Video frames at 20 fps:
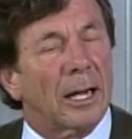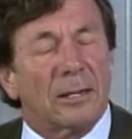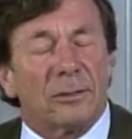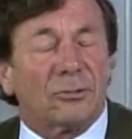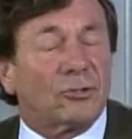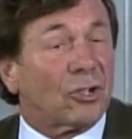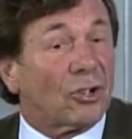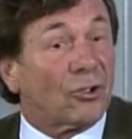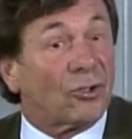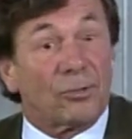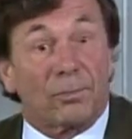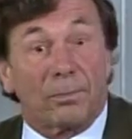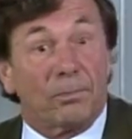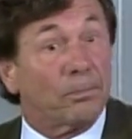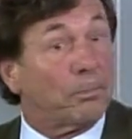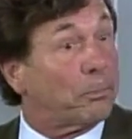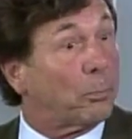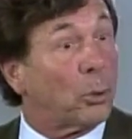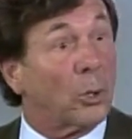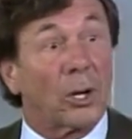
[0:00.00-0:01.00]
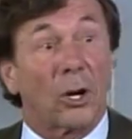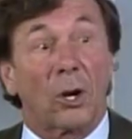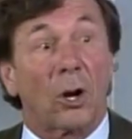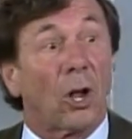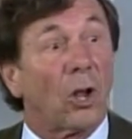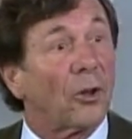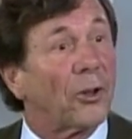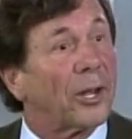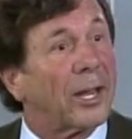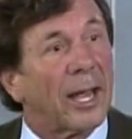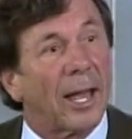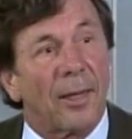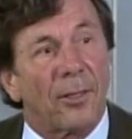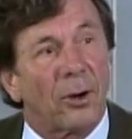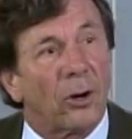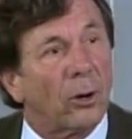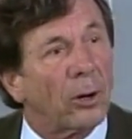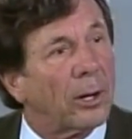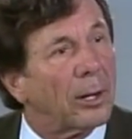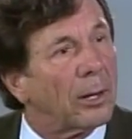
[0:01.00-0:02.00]
just put it all
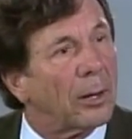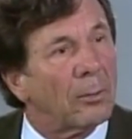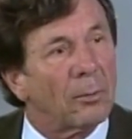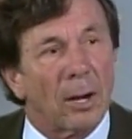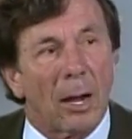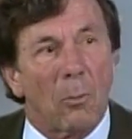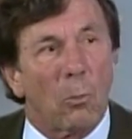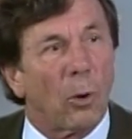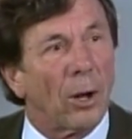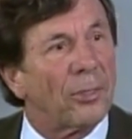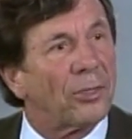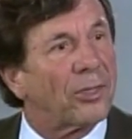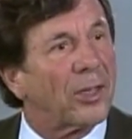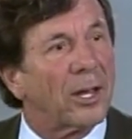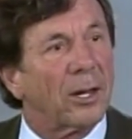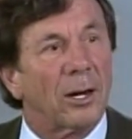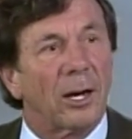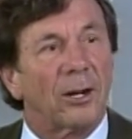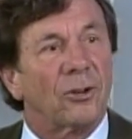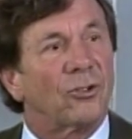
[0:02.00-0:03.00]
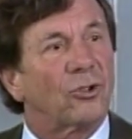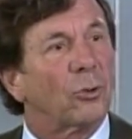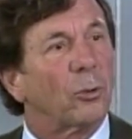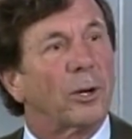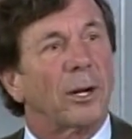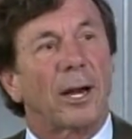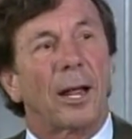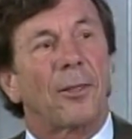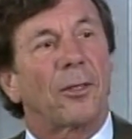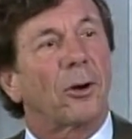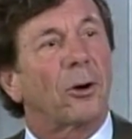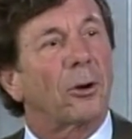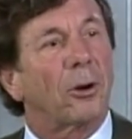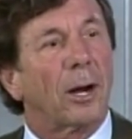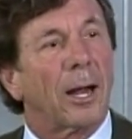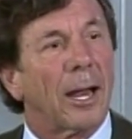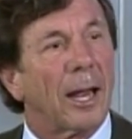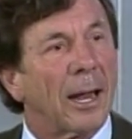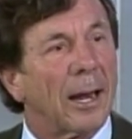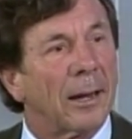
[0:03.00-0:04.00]
together, and one thing led to another,
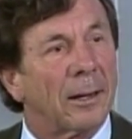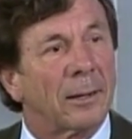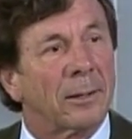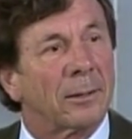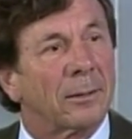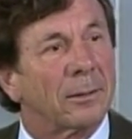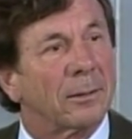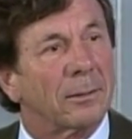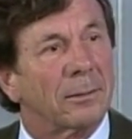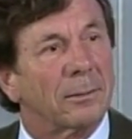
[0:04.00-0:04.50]
and